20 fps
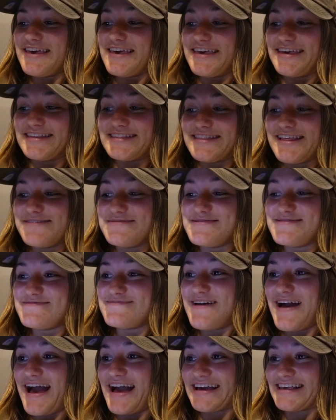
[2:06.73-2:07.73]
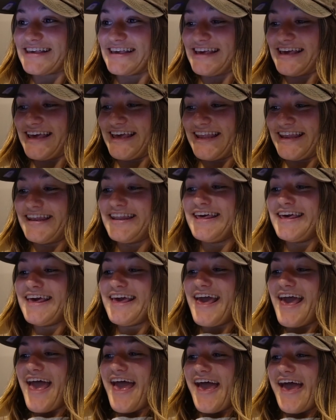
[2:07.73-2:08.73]
it let me back in
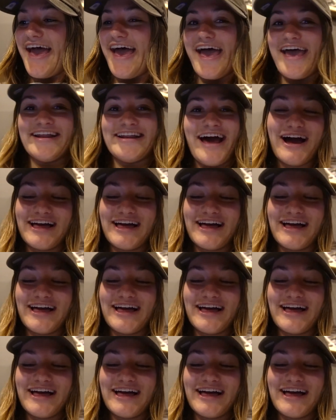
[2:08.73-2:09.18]
and